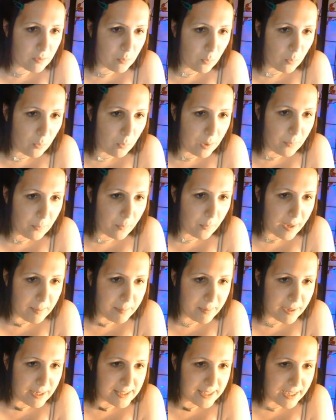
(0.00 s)
one way,
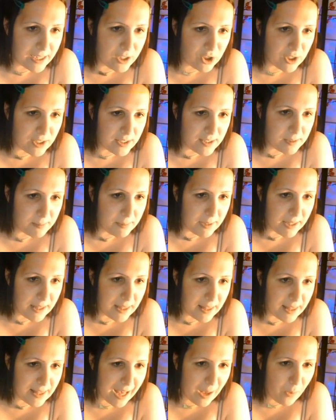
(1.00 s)
but it actually needs to be
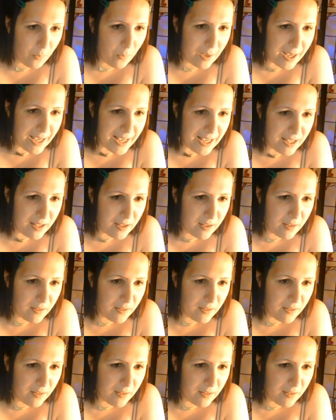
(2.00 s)
that way.